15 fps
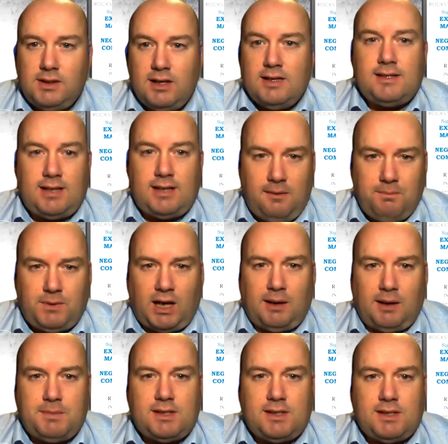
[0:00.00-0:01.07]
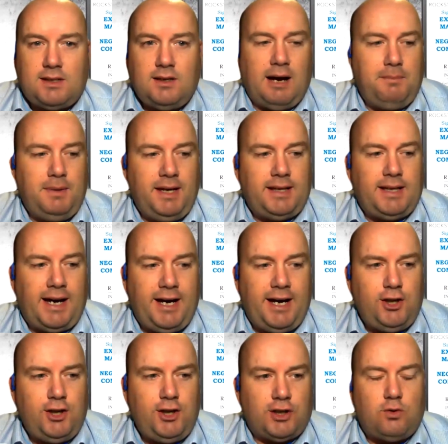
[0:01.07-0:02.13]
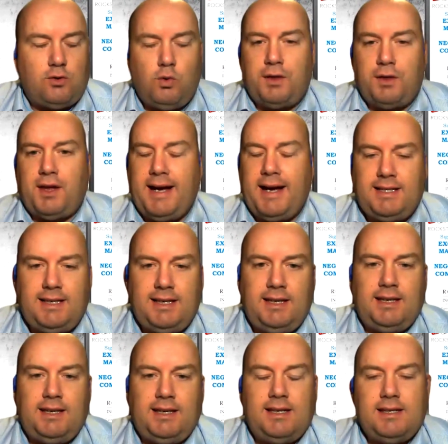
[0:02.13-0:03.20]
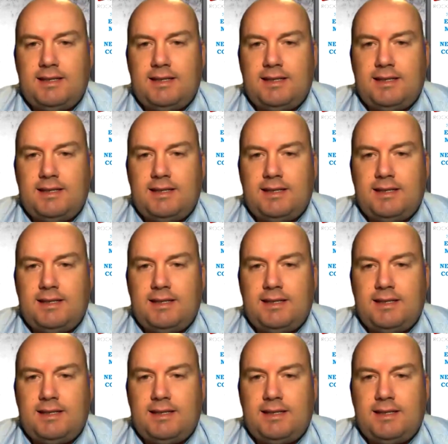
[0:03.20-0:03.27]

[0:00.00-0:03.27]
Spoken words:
Sometimes I meet agents with 80,